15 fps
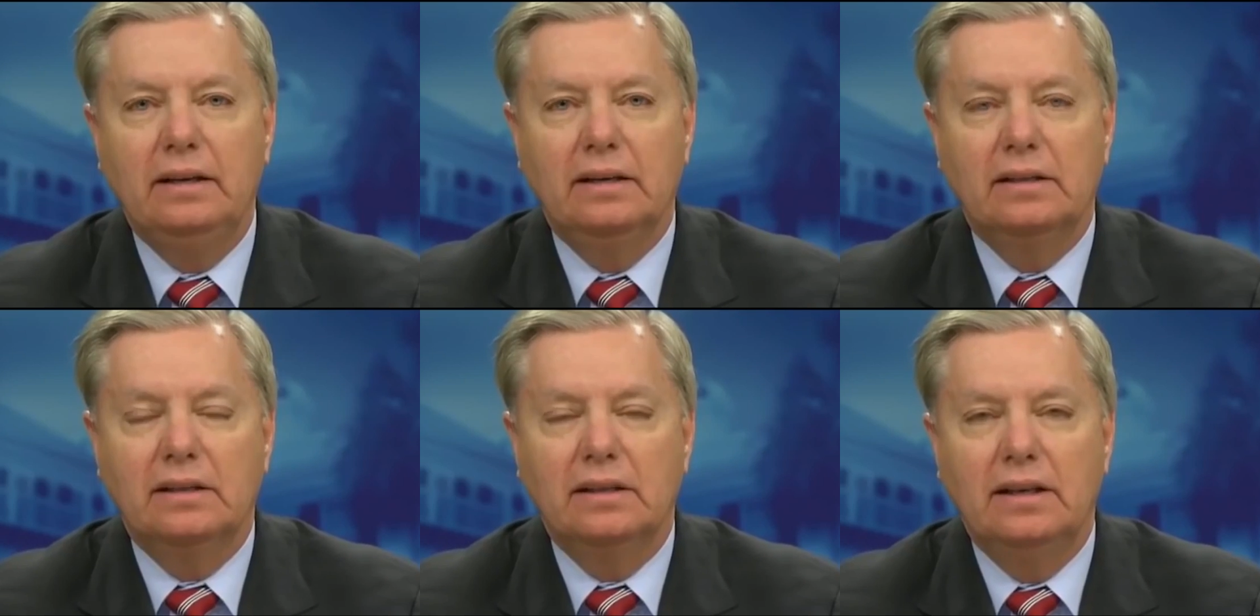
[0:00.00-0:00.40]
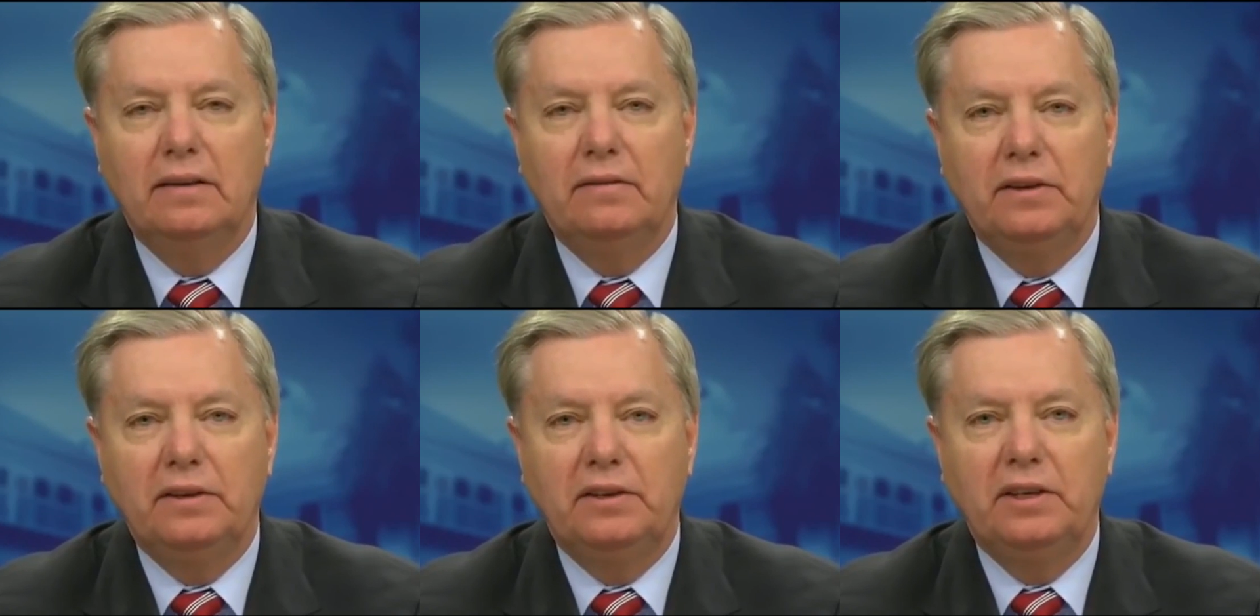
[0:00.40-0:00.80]
He doesn't
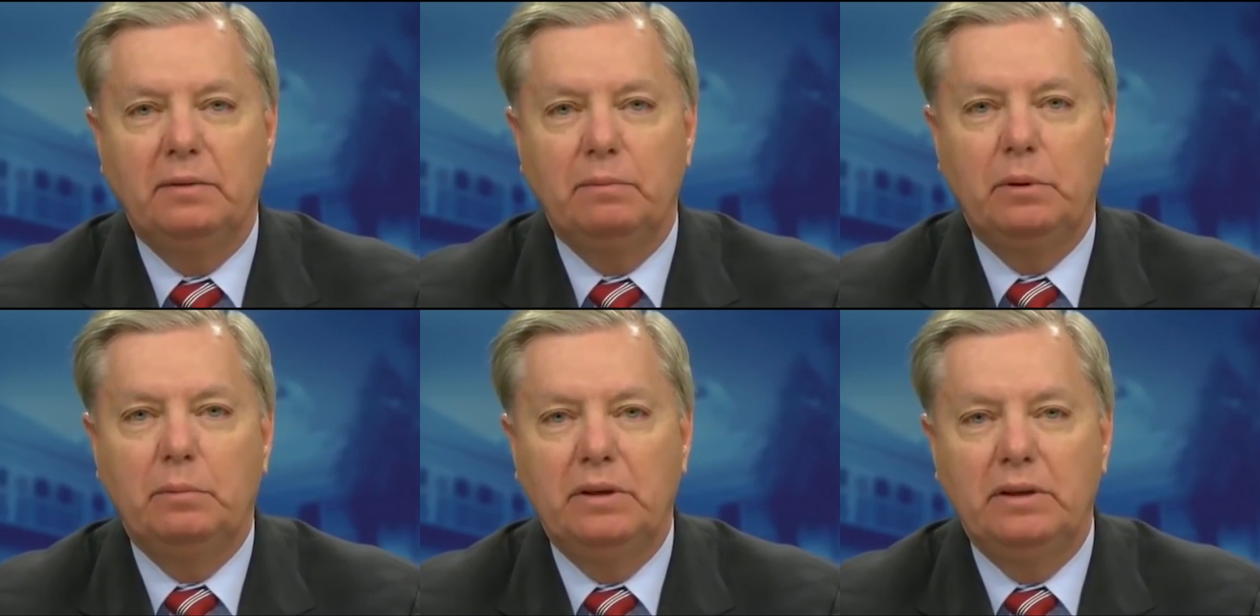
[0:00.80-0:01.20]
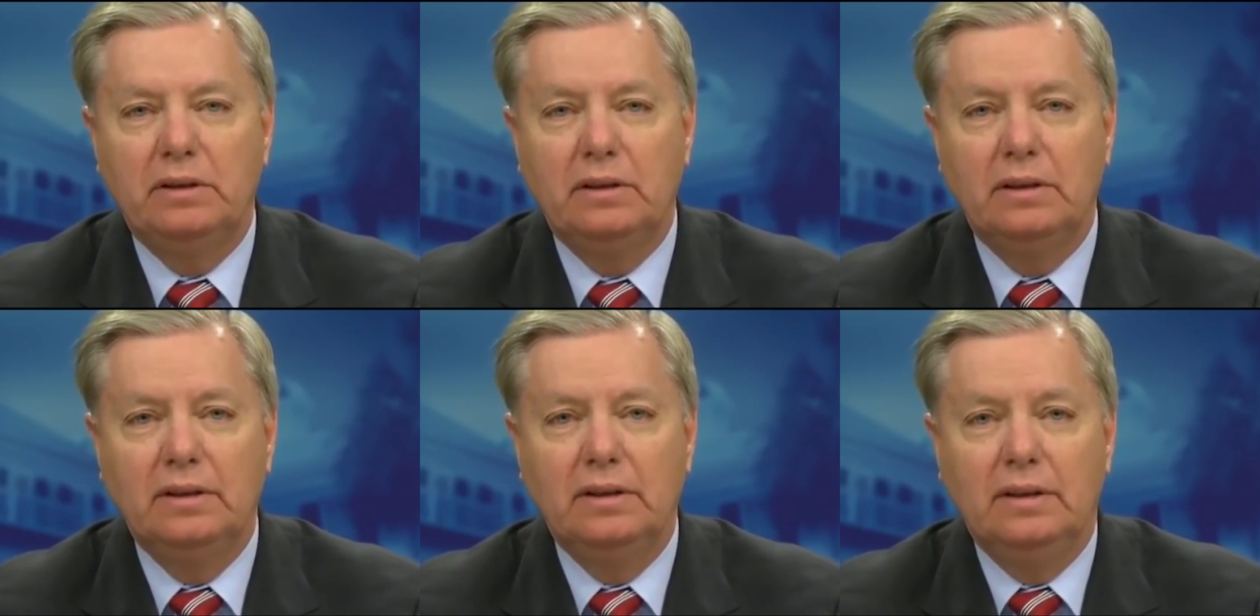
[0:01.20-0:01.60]
have the temperament
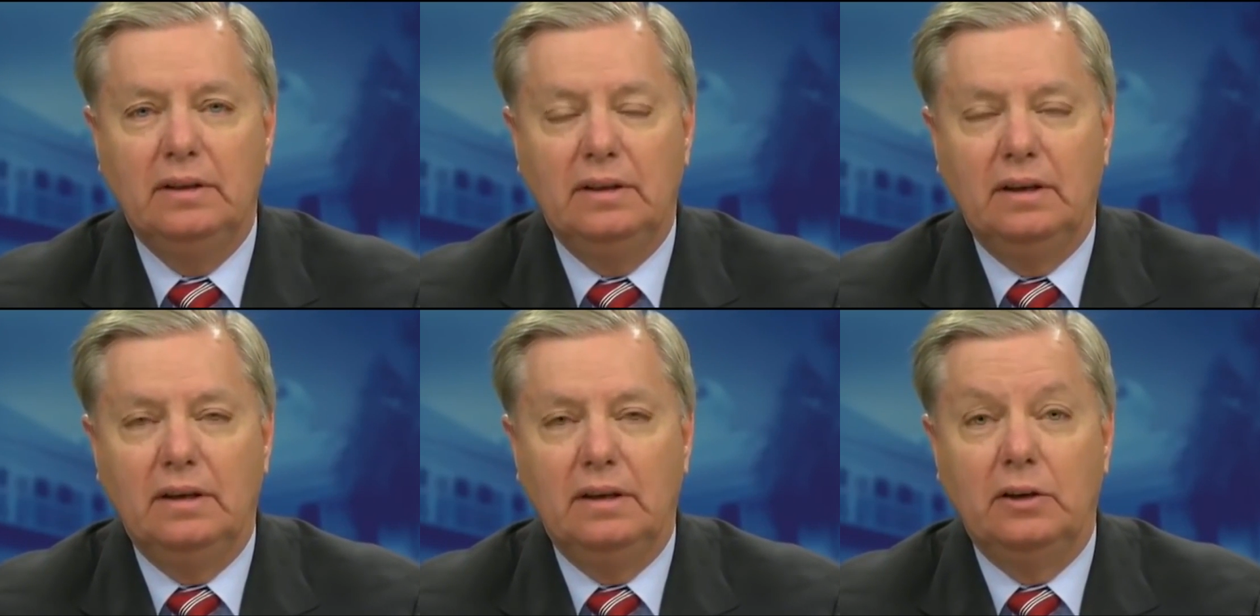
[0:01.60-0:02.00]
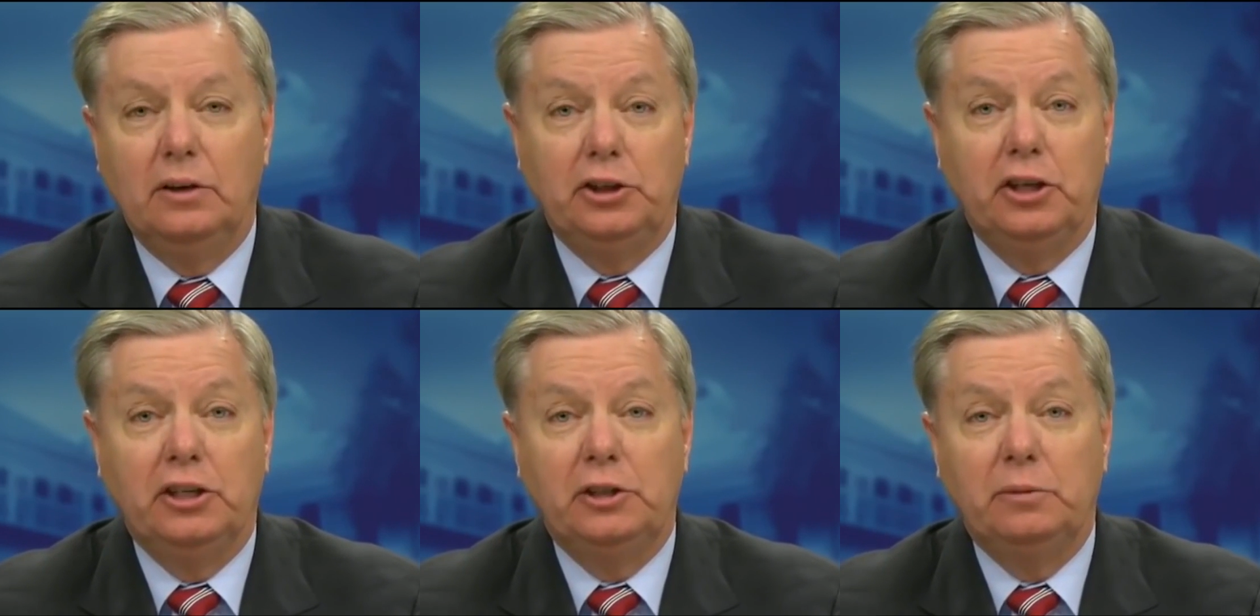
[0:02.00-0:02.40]
or
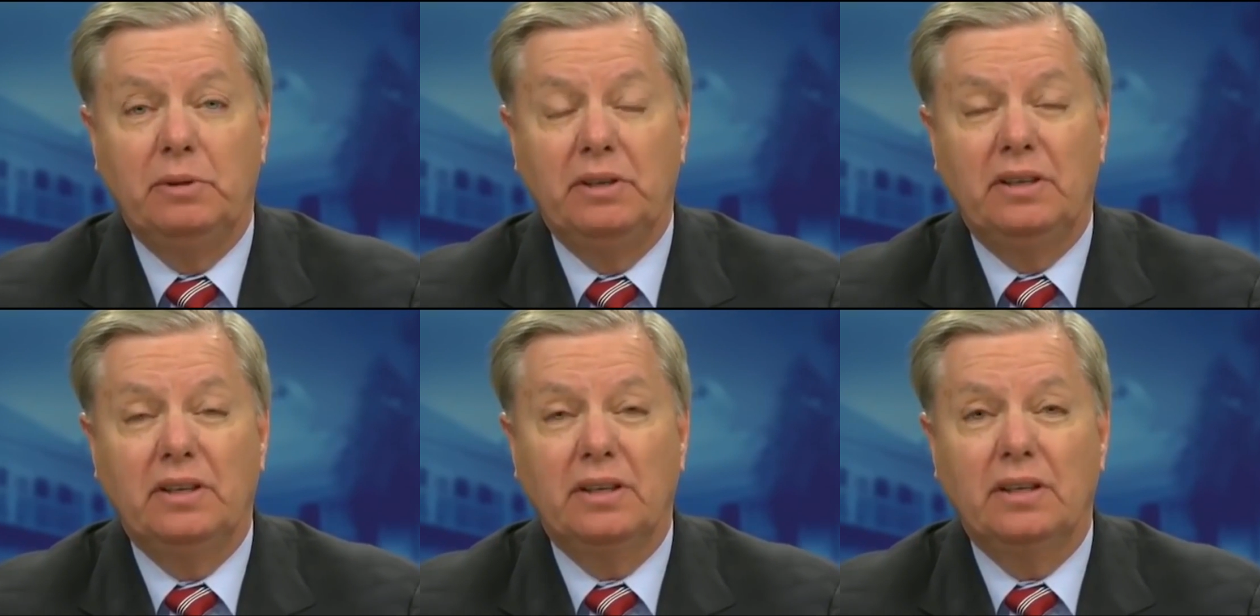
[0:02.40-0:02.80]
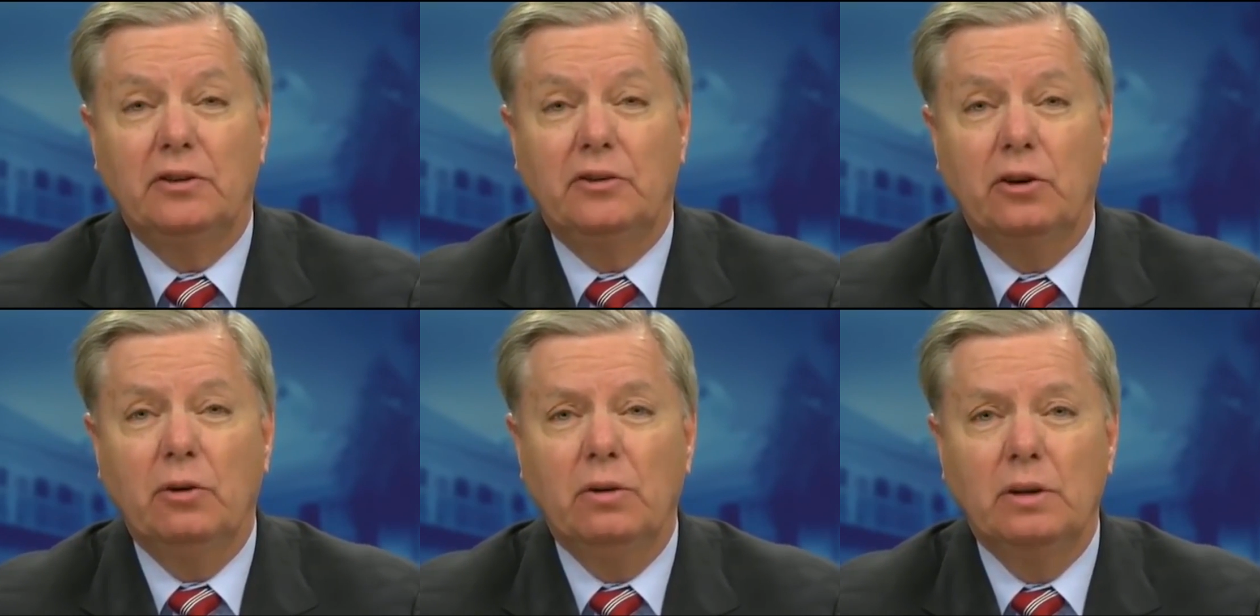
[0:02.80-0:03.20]
judgment to
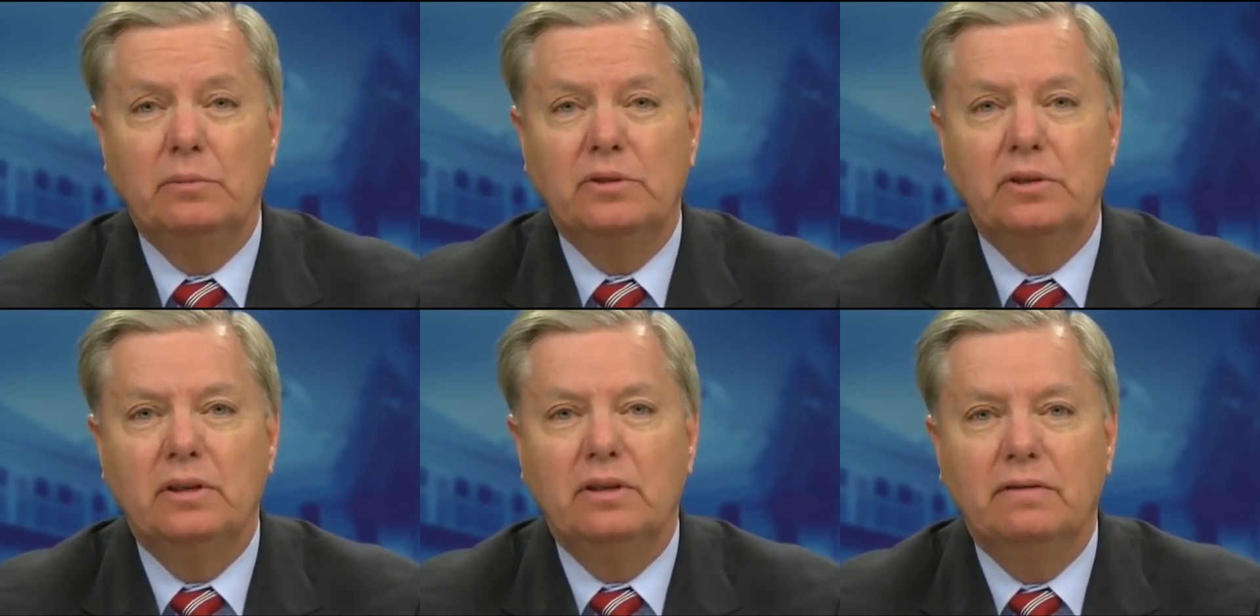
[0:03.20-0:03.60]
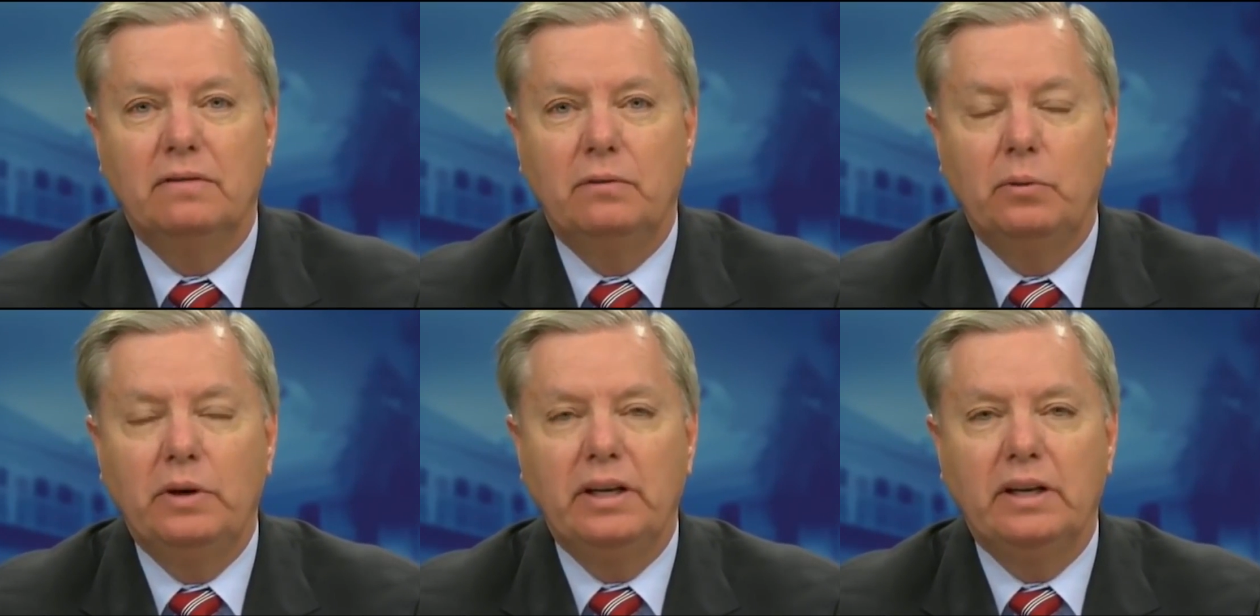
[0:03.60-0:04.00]
control himself
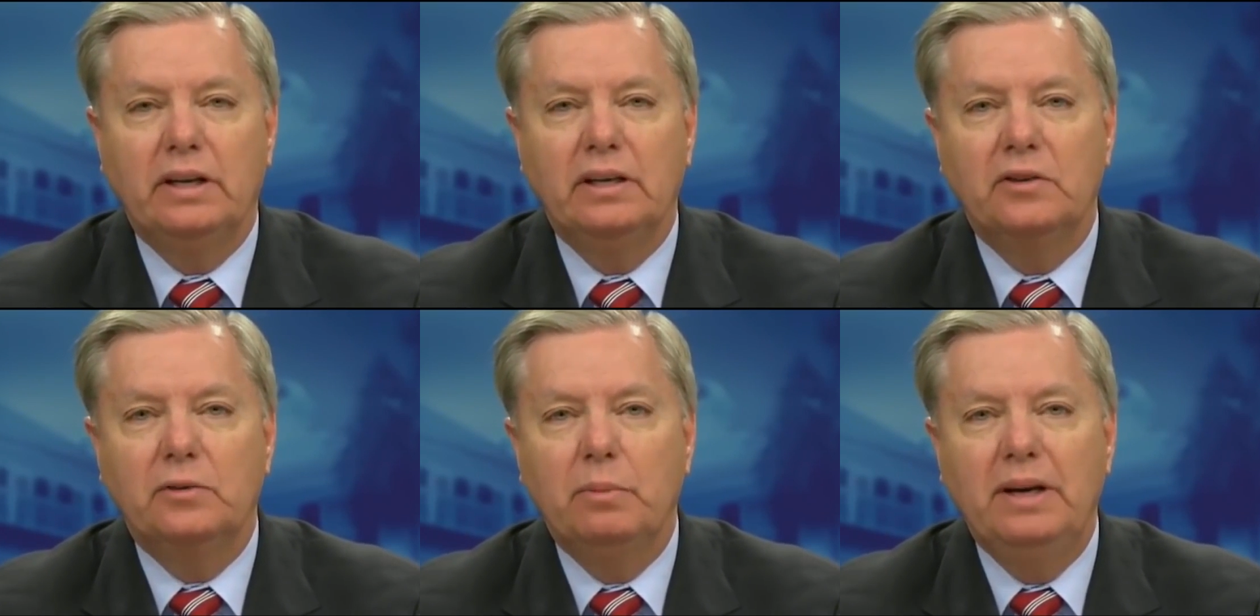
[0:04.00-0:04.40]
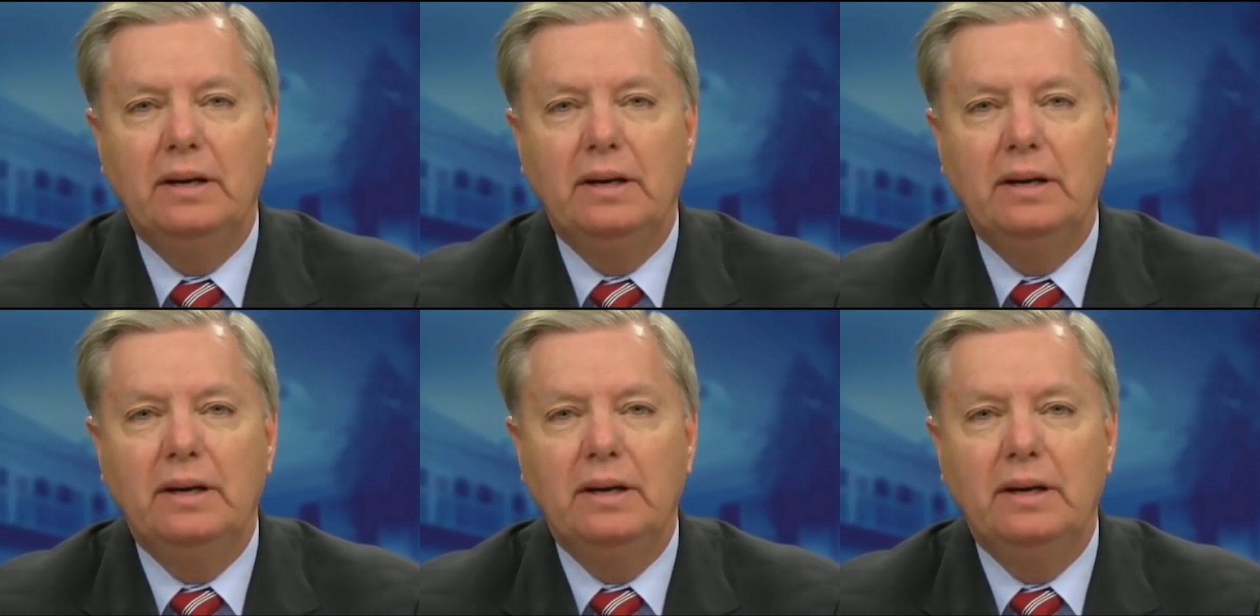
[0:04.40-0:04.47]
when he gets